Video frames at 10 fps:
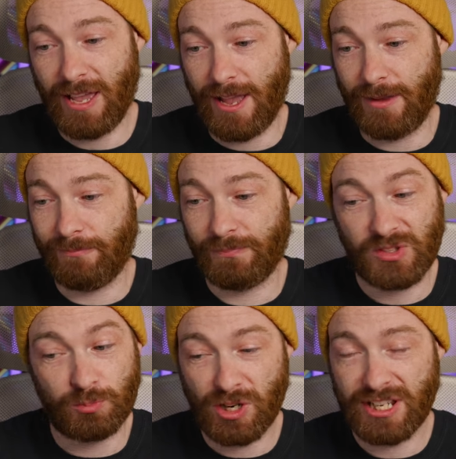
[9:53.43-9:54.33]

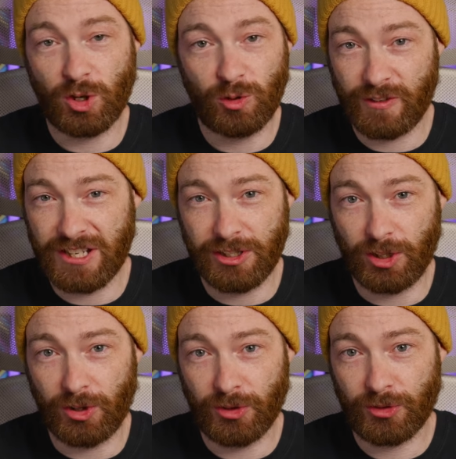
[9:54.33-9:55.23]
Some really cool
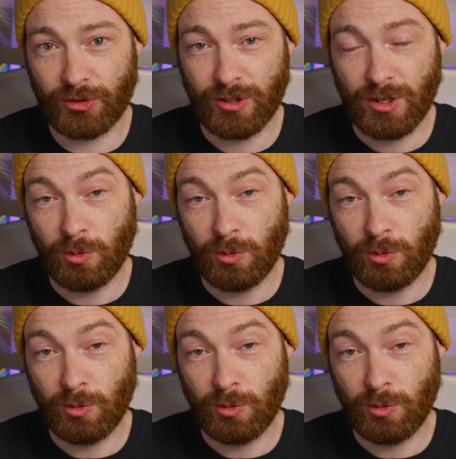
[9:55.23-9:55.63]
videos.